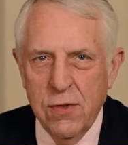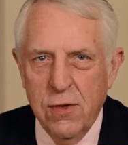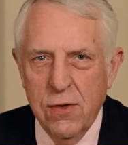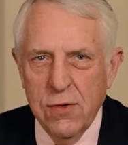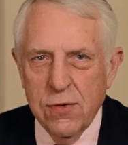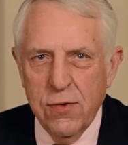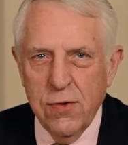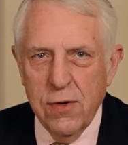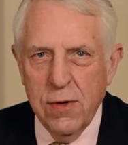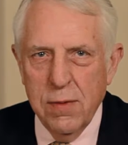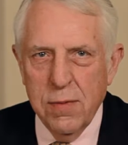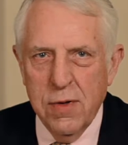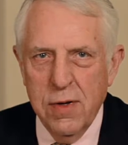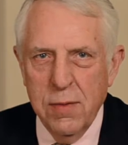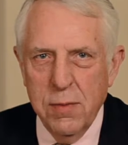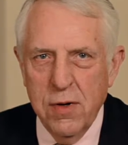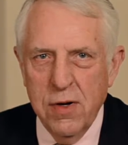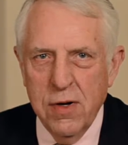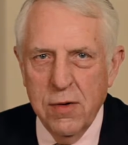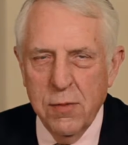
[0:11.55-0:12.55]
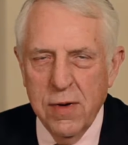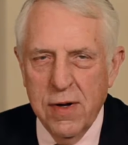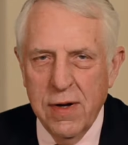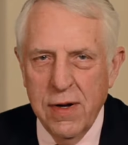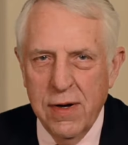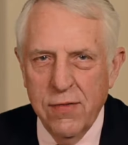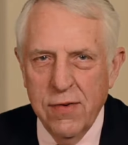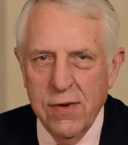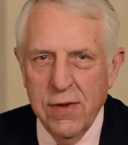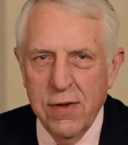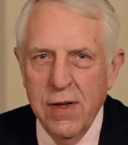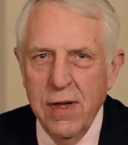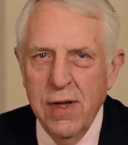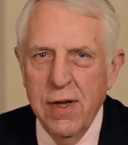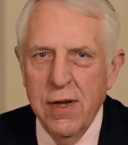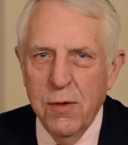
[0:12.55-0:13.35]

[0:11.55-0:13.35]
long-term community recovery